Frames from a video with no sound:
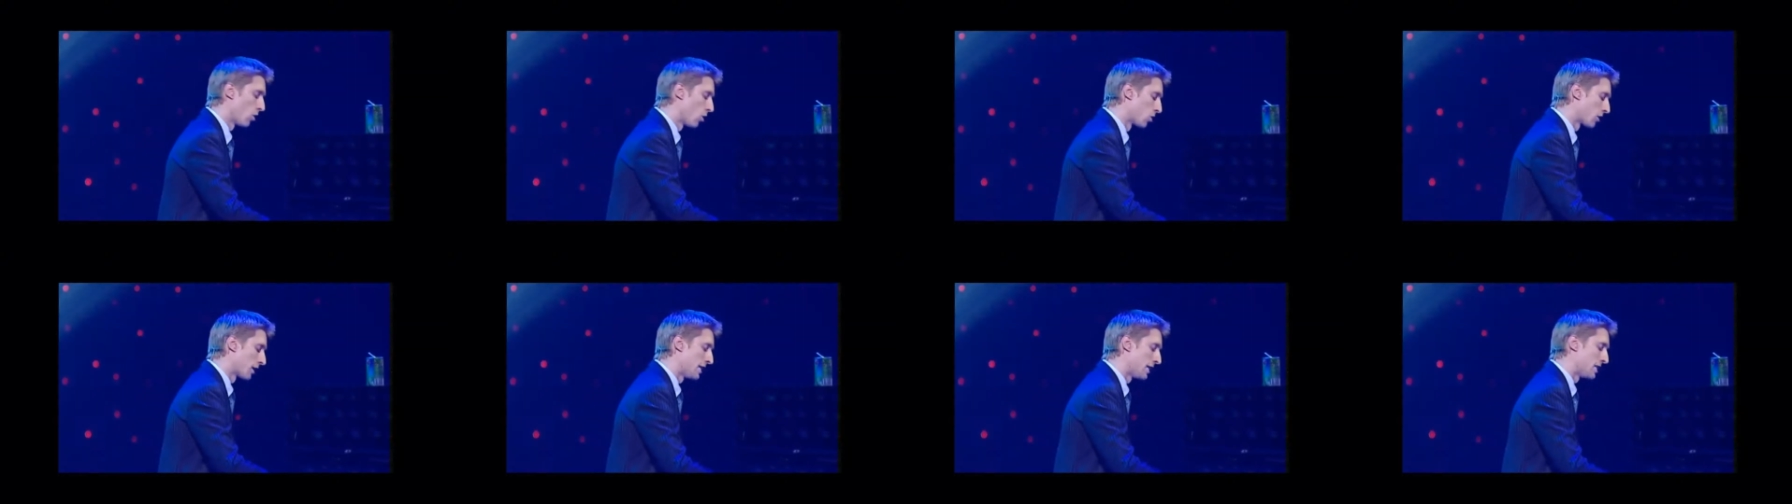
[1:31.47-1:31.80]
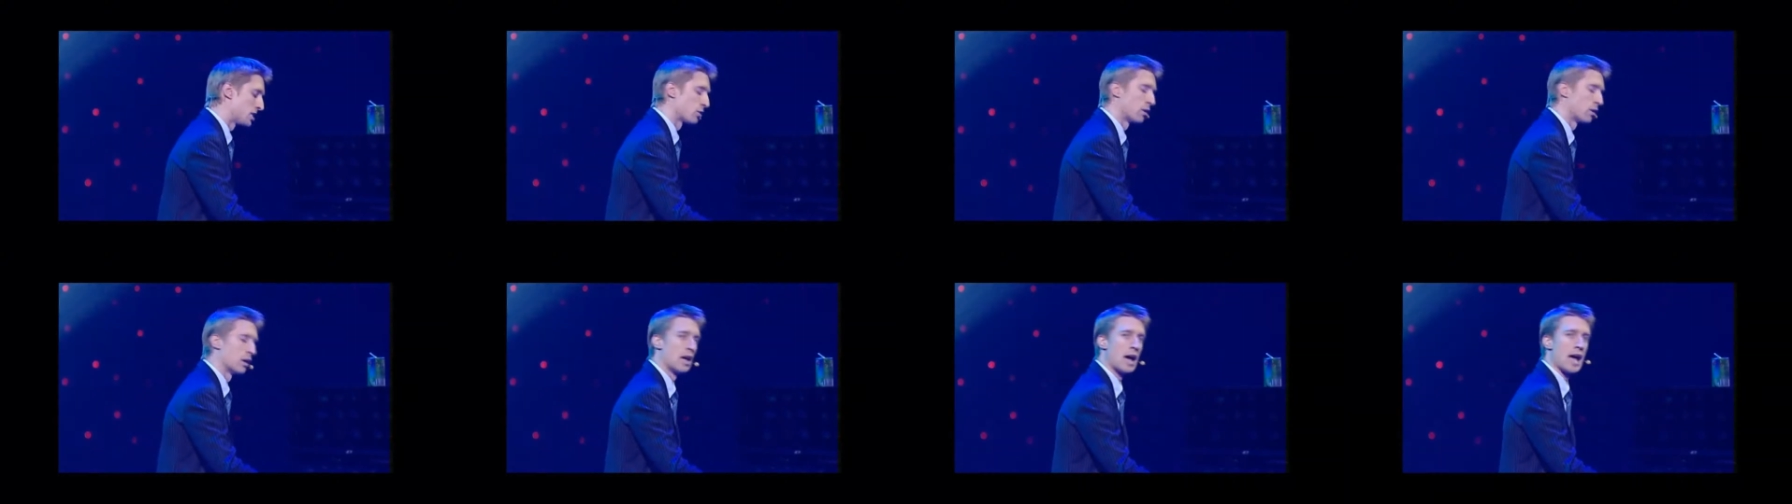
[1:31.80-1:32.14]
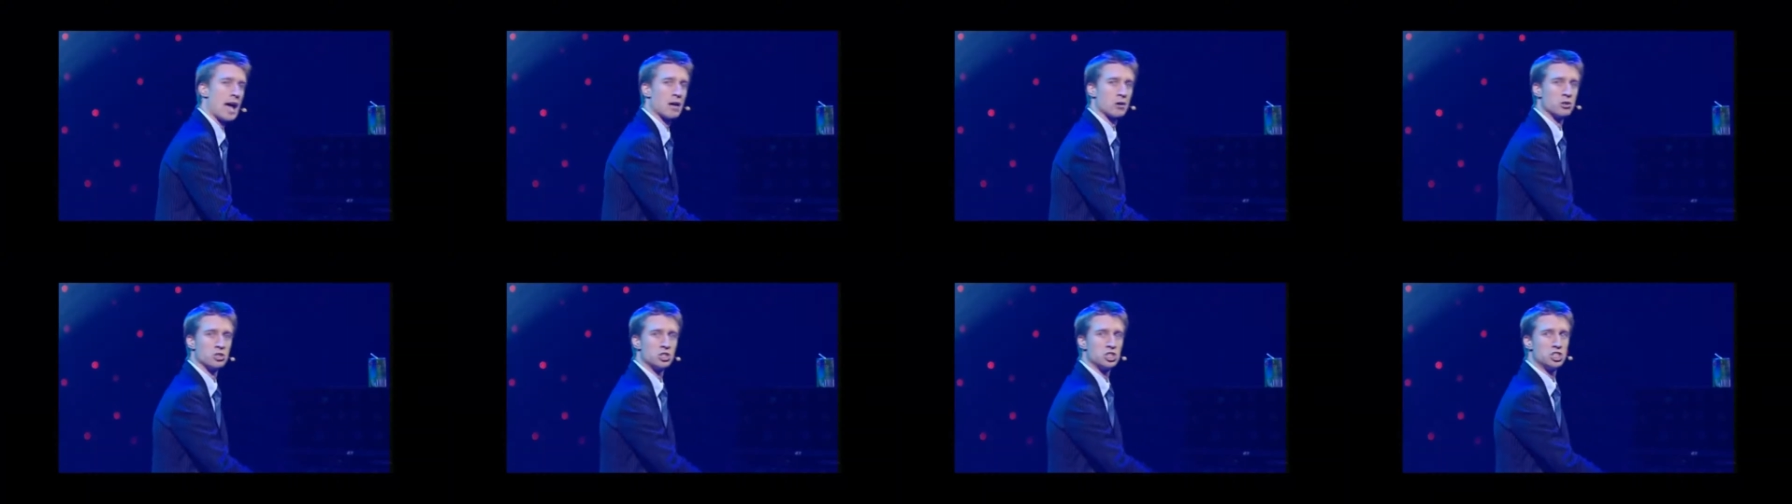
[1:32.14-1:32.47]
longer need to
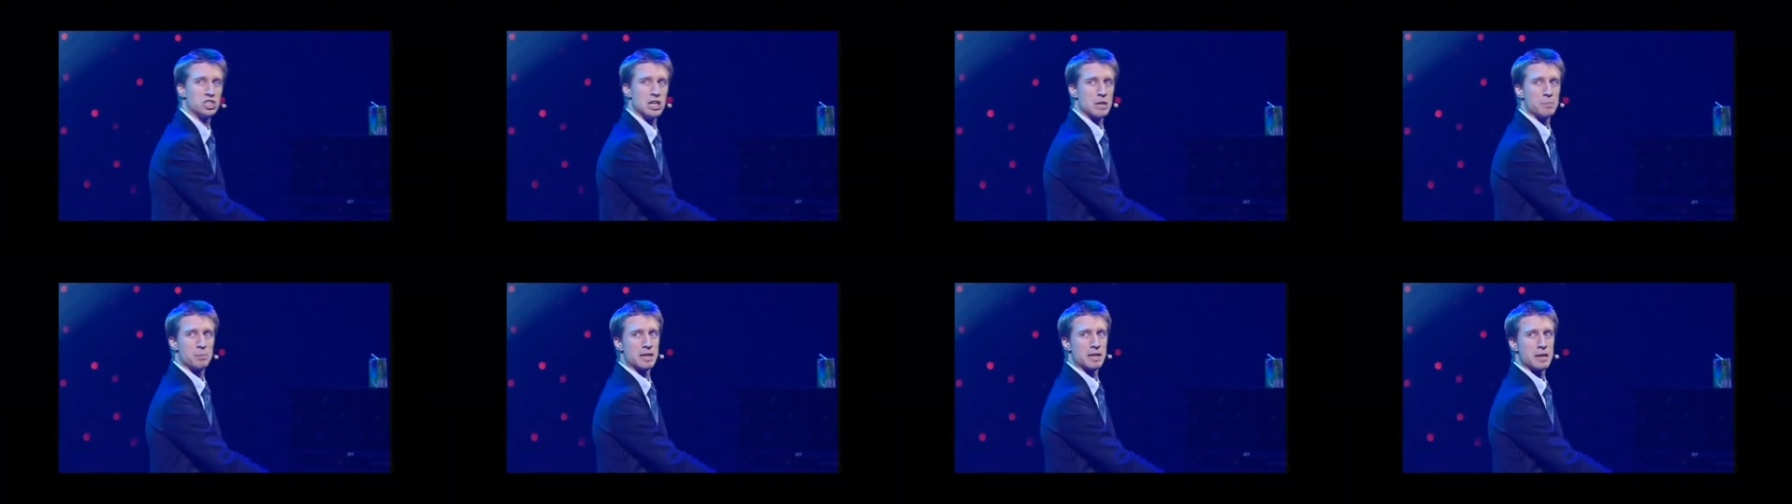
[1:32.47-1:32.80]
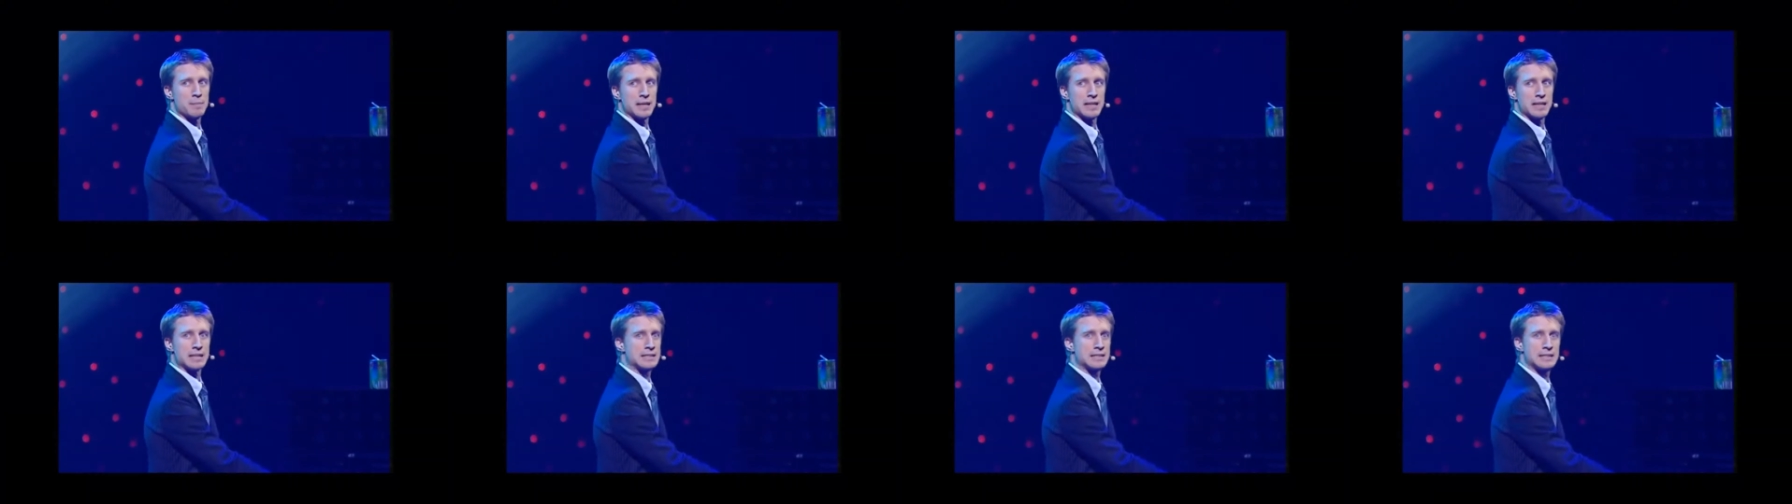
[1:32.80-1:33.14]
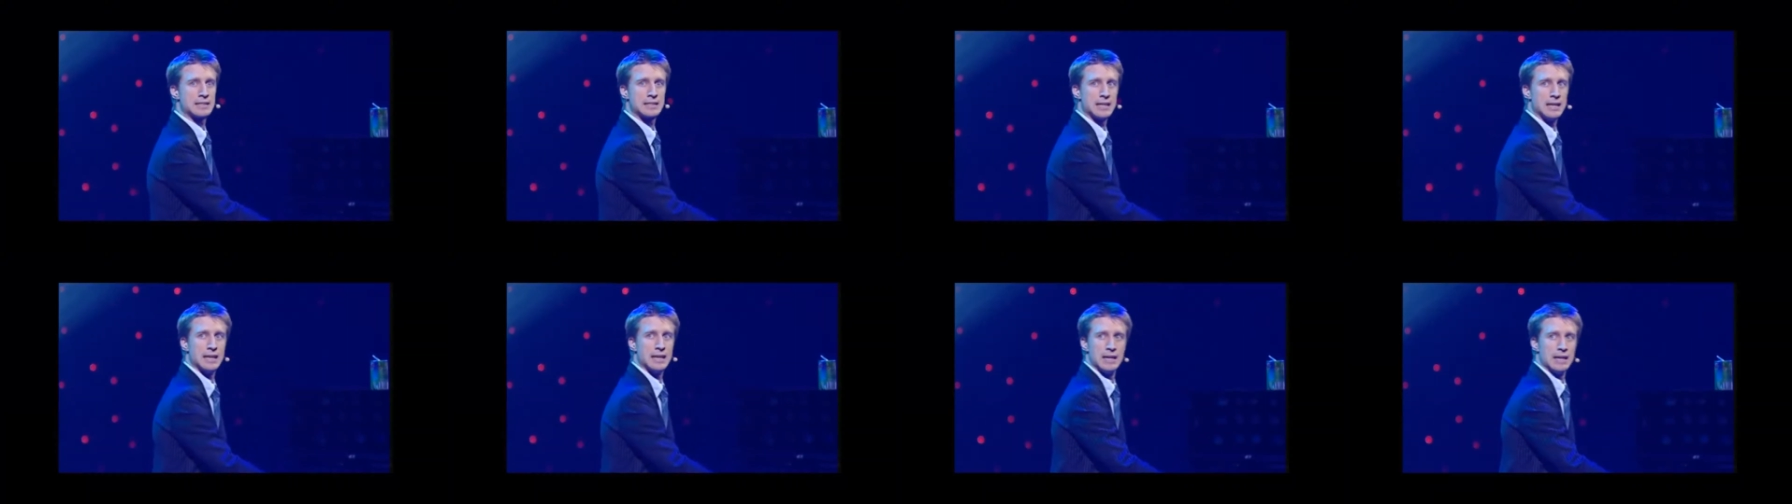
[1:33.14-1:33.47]
rely on cheap
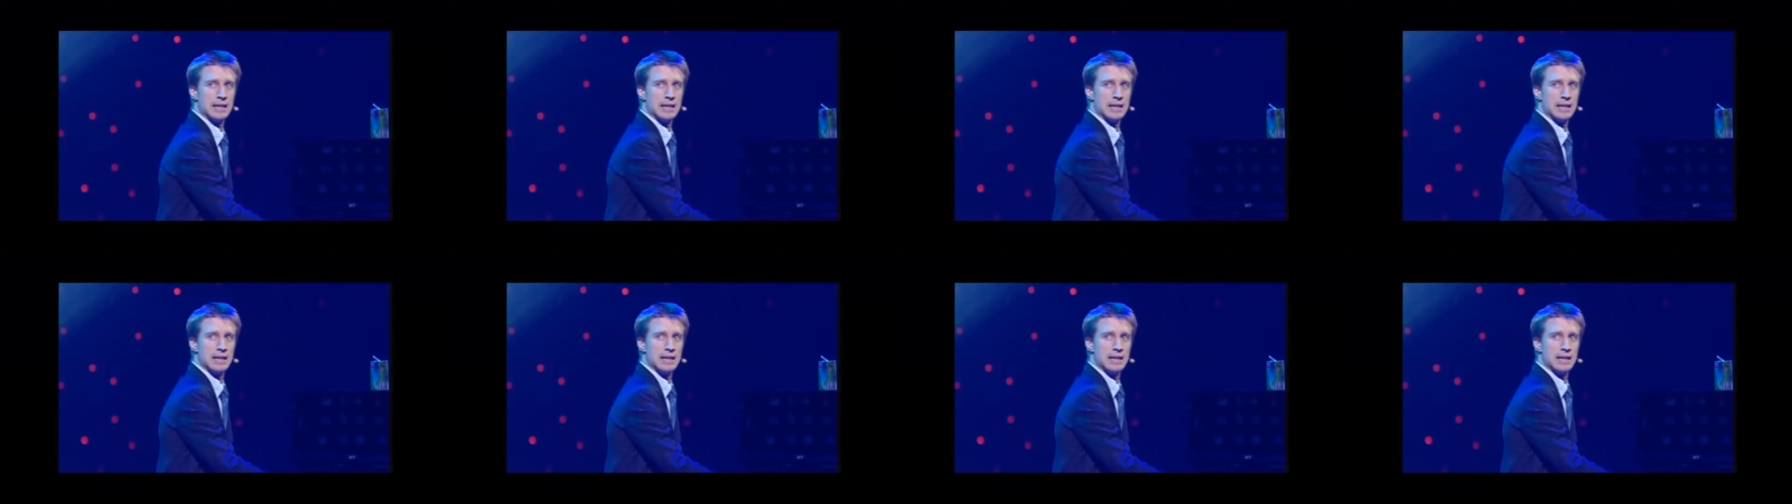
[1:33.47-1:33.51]
gimmicks,